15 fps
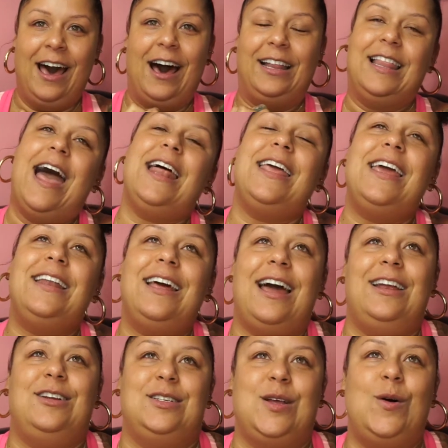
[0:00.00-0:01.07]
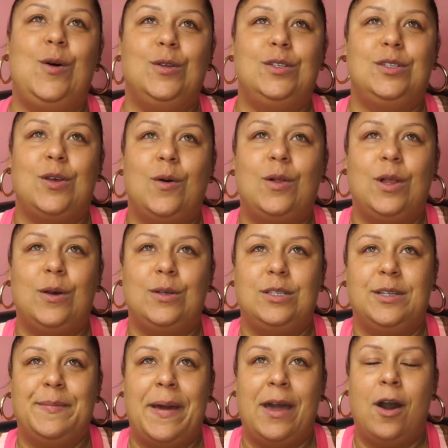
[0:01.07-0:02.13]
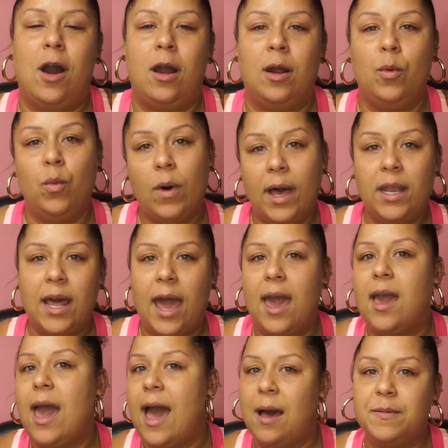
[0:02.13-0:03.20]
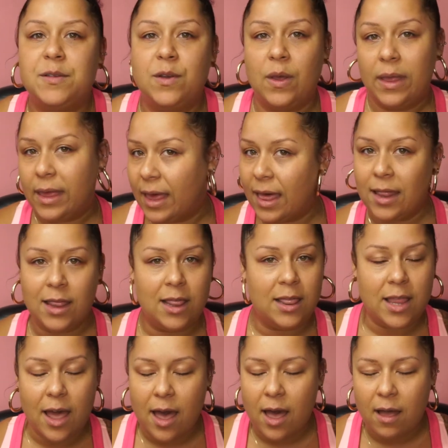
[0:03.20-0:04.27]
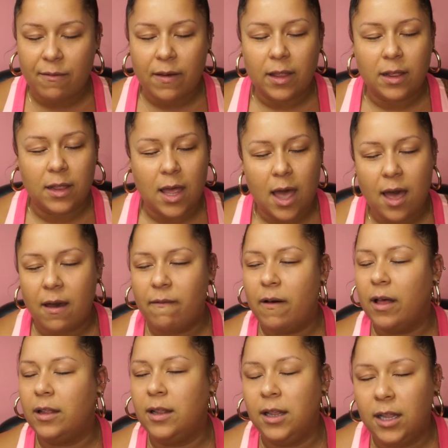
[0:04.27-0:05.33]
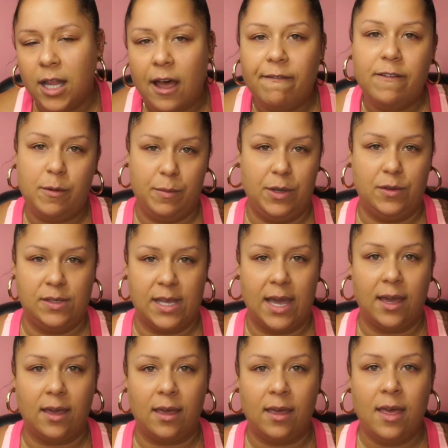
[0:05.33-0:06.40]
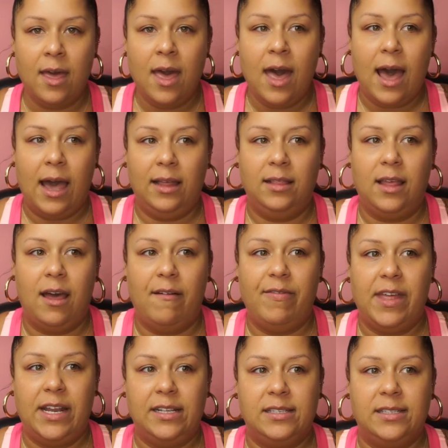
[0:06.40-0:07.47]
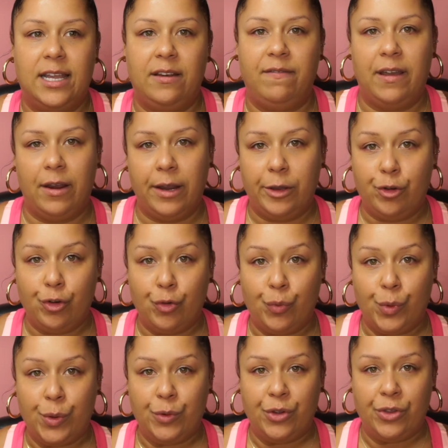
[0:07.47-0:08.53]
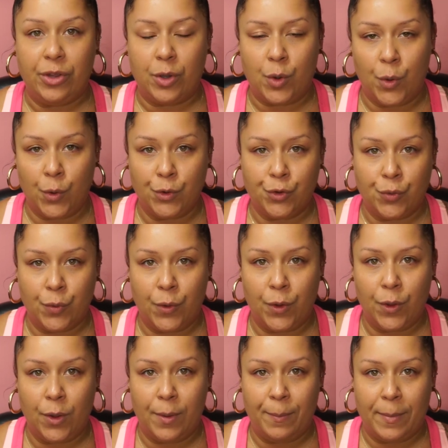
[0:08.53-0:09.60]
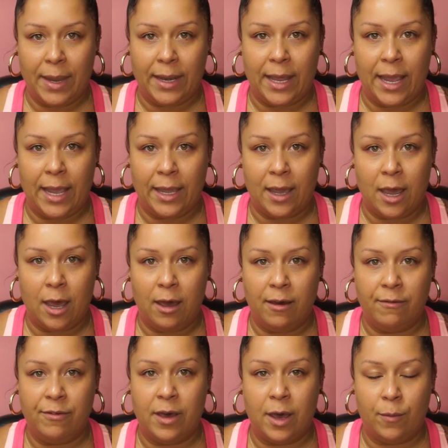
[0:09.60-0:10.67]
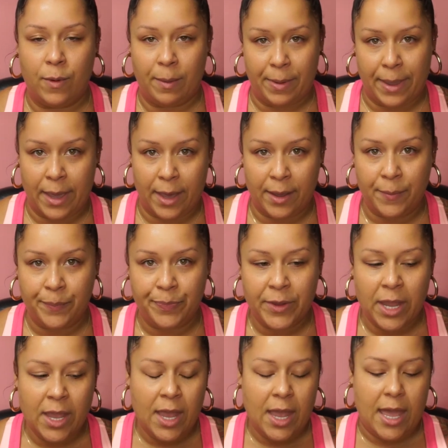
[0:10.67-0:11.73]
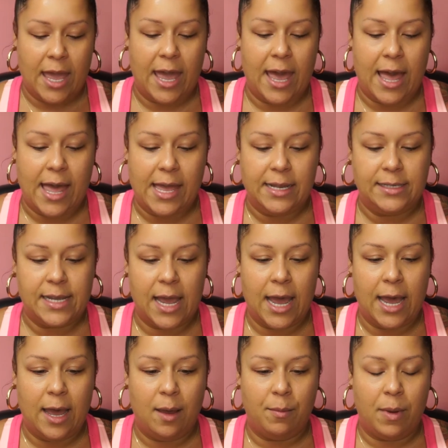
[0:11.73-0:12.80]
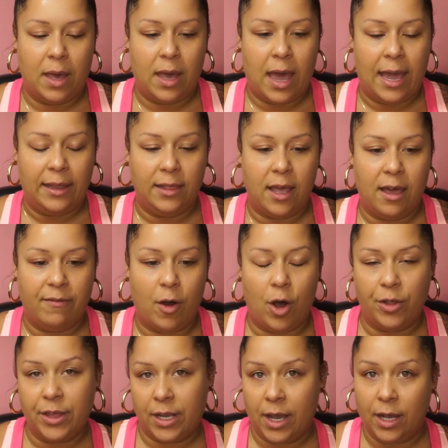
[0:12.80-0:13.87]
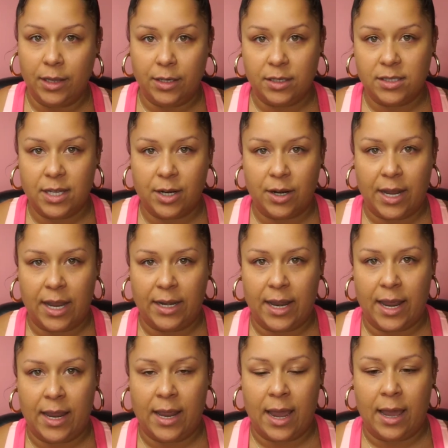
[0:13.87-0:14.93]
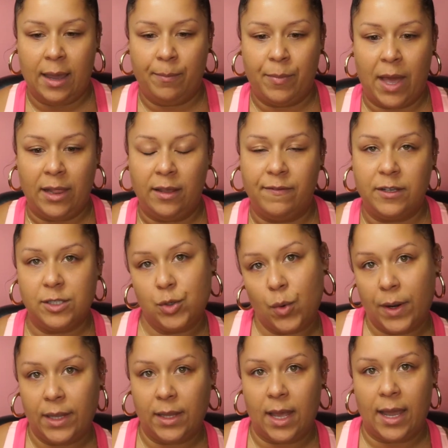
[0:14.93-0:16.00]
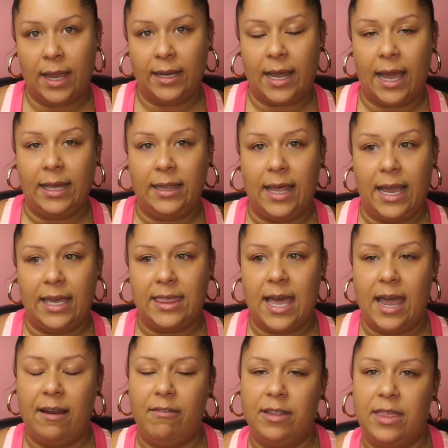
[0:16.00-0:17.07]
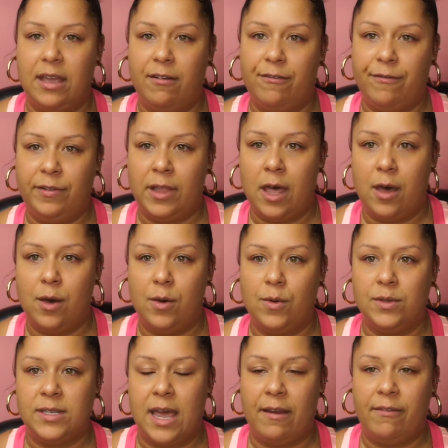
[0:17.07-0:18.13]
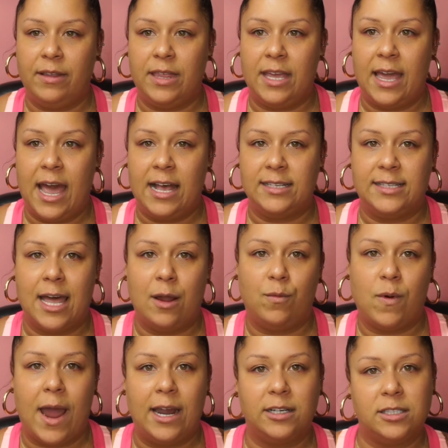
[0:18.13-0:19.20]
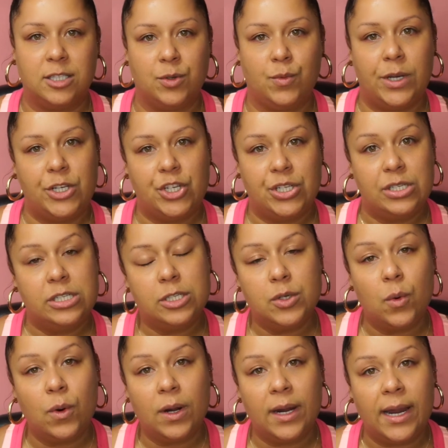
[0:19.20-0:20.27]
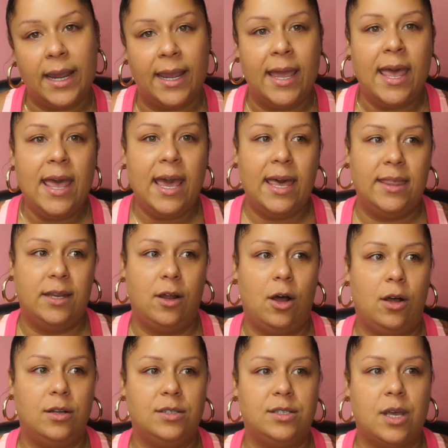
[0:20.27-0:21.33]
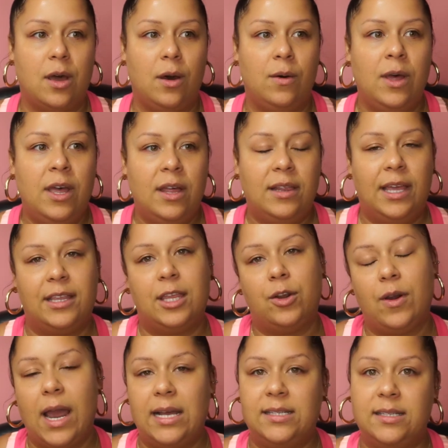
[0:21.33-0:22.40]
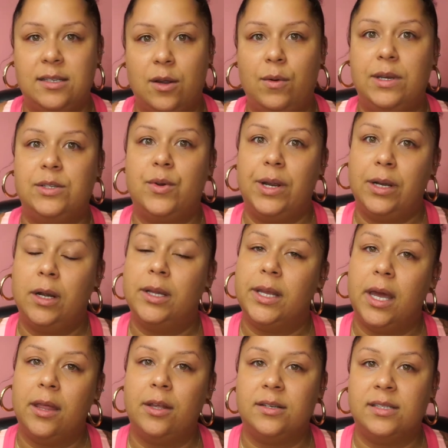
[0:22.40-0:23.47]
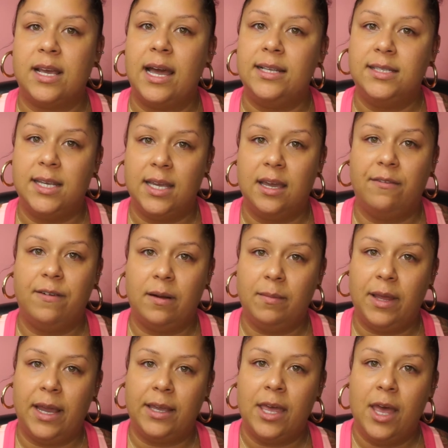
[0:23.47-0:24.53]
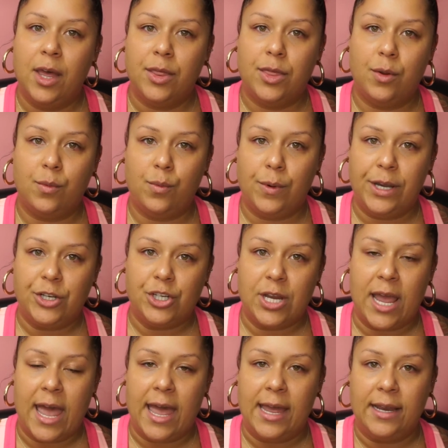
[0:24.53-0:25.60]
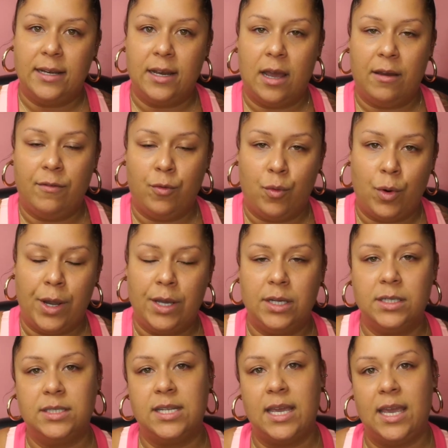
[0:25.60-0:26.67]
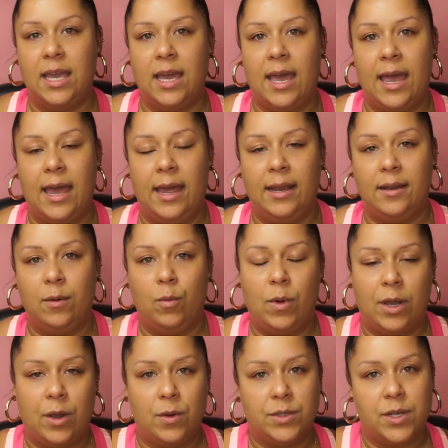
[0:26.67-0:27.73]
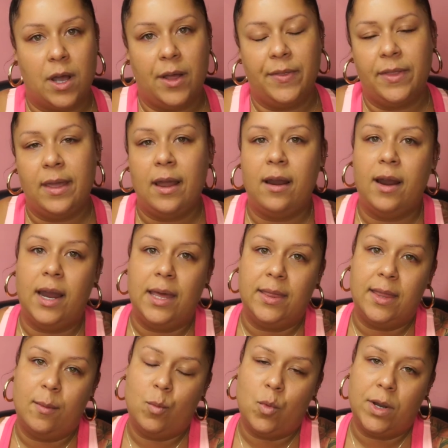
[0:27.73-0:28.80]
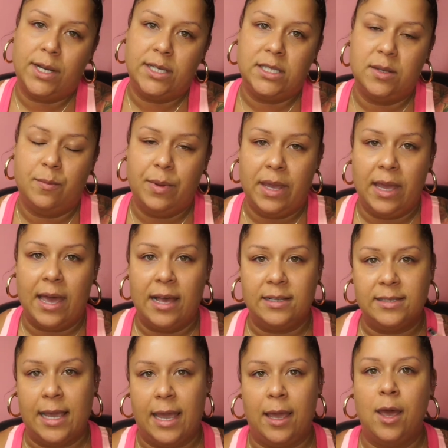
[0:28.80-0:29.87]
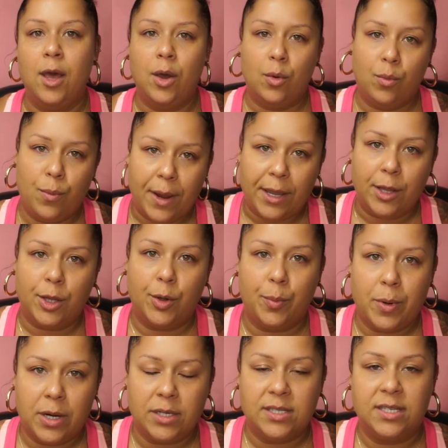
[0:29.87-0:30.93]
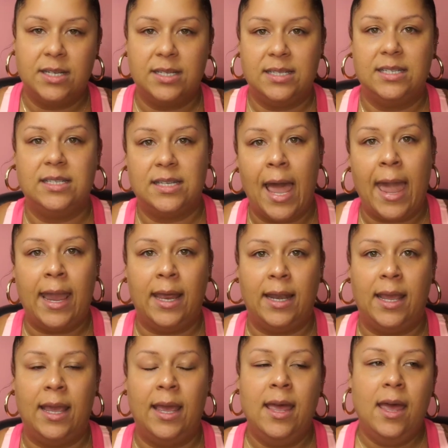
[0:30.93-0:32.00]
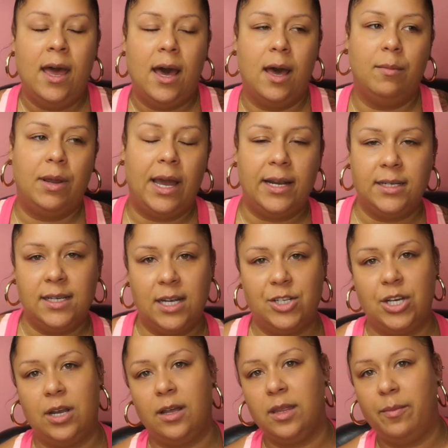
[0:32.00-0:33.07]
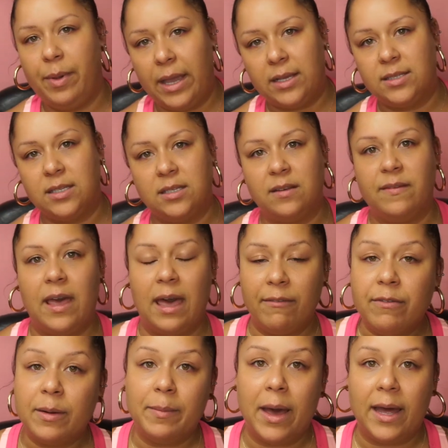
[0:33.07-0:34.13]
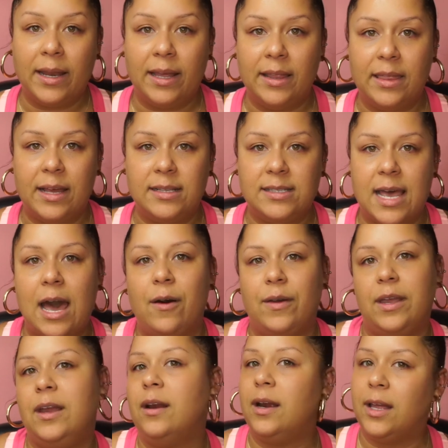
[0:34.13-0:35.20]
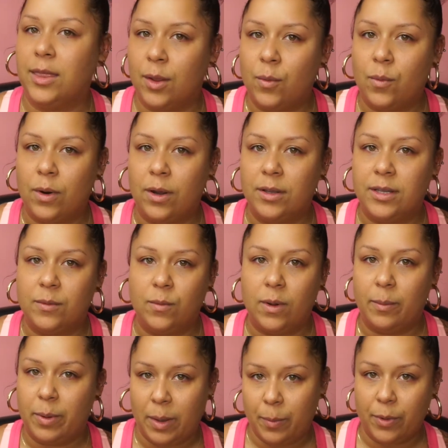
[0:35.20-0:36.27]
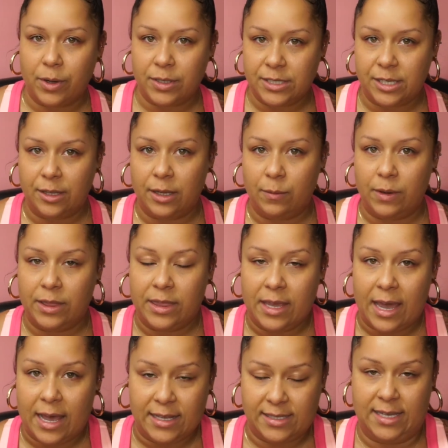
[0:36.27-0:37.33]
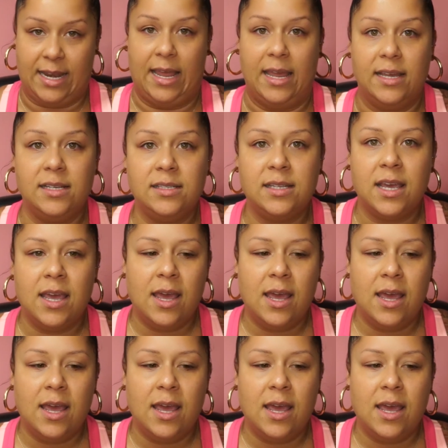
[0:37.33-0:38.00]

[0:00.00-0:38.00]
Aladdin, I just hold so close to my heart. One, I absolutely love, love, love the music. I love that it stayed very true to the cultural meaning of Arabia. And I love all the colors that are in it. I love the storyline. I like that everything flows. Everything has that rags to riches story. And then also, like, the grass isn't always greener on the other side, seeing it from, like, the rich end of royalty and what goes on there, and then wanting to be as a regular person in society, kind of touching on the basis of everybody that's out here in the world and what people are dealing with as it is.